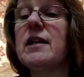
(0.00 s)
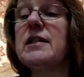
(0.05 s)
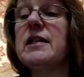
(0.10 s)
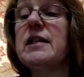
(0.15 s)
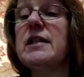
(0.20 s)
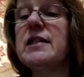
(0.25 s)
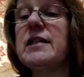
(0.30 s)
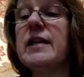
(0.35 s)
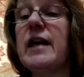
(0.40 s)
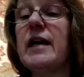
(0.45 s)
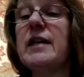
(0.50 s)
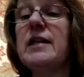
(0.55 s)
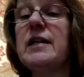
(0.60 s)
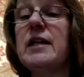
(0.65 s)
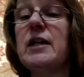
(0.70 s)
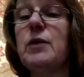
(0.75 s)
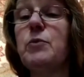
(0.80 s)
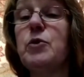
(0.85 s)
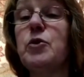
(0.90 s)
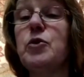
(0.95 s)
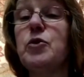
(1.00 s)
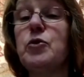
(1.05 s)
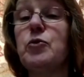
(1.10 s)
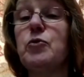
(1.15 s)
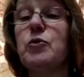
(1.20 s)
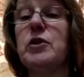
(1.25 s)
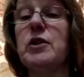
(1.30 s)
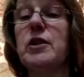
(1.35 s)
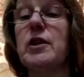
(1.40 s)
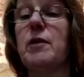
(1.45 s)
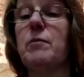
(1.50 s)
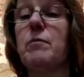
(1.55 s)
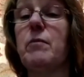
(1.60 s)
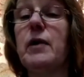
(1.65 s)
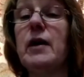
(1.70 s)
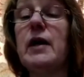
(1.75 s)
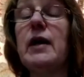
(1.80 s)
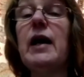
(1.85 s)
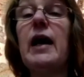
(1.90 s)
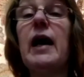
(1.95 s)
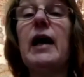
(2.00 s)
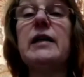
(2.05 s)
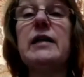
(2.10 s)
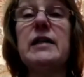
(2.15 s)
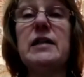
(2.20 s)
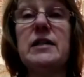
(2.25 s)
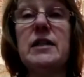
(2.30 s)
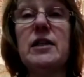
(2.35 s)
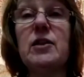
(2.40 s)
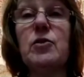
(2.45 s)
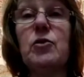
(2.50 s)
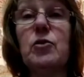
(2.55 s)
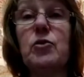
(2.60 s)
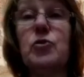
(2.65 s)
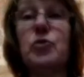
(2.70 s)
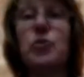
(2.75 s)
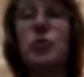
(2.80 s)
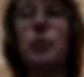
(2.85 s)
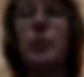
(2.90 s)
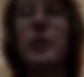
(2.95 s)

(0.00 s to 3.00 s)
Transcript: that he said he would do to them, and he did not